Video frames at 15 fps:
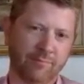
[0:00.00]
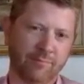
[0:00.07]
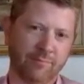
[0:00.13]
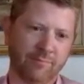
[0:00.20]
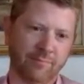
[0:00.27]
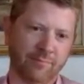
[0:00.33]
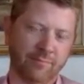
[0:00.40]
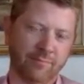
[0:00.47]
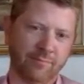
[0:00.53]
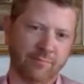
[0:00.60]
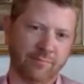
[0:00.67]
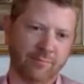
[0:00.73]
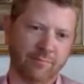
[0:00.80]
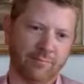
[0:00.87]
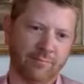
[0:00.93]

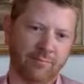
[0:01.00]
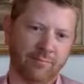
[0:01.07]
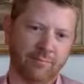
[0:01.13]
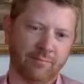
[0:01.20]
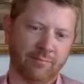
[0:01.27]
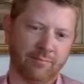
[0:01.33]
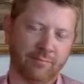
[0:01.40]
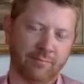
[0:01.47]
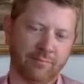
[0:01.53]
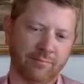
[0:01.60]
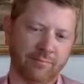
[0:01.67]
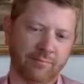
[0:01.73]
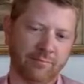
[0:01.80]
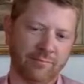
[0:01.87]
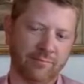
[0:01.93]

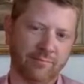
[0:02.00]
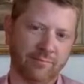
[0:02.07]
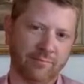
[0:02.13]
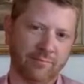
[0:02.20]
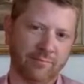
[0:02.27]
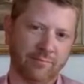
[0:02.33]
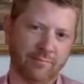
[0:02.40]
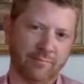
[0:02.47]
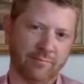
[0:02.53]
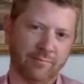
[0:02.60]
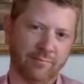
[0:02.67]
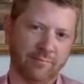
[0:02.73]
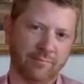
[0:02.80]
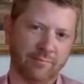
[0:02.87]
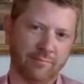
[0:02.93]

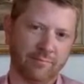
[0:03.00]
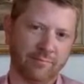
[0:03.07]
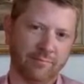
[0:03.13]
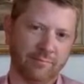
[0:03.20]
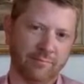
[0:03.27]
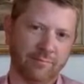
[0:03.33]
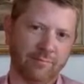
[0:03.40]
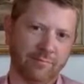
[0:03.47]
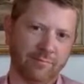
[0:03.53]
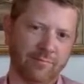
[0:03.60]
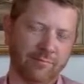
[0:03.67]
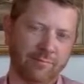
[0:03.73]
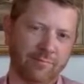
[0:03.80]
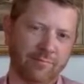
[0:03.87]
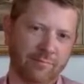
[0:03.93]

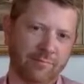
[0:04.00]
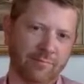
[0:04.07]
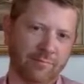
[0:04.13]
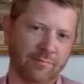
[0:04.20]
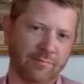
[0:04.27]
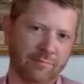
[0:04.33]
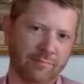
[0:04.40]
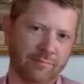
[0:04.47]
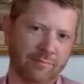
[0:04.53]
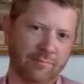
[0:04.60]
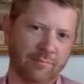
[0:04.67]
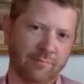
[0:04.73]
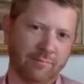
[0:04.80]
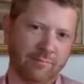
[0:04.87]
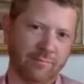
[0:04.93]

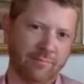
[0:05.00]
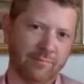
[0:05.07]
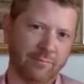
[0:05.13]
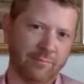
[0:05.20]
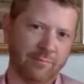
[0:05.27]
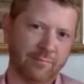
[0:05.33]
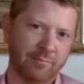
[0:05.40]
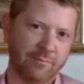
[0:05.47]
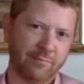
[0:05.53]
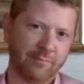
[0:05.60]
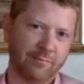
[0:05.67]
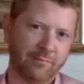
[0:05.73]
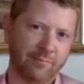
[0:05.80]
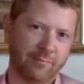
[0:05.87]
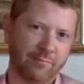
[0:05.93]

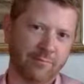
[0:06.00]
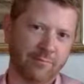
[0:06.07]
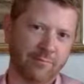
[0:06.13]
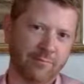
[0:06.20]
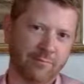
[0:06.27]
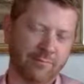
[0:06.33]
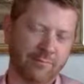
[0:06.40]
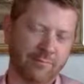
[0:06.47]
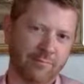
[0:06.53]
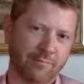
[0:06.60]
No words are spoken by the person on screen.